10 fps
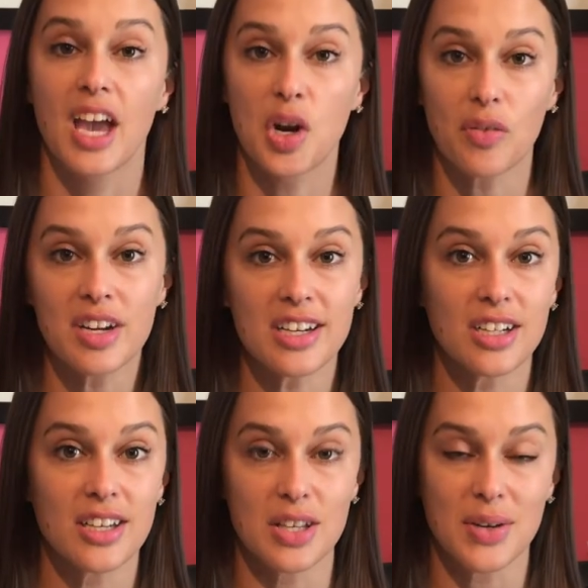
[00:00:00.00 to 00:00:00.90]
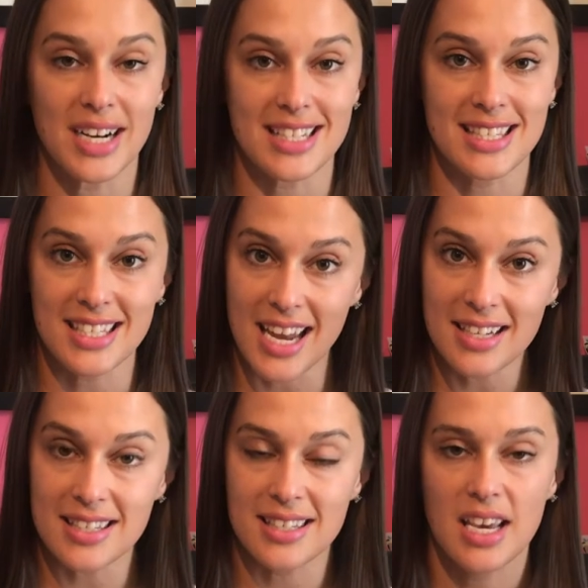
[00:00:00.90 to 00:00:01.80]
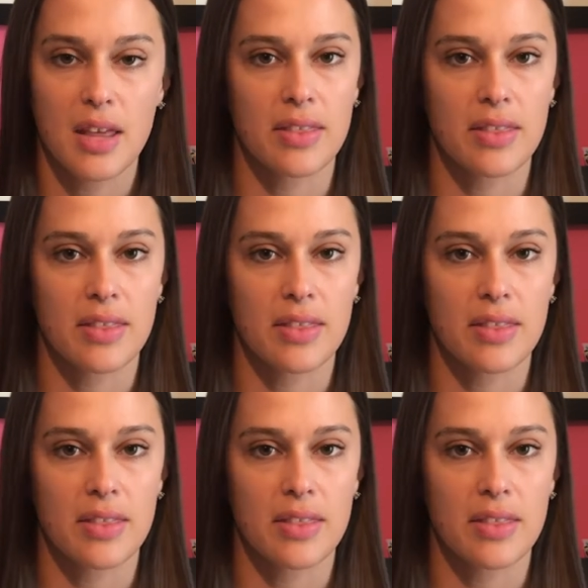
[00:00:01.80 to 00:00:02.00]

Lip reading: And over here in the United States,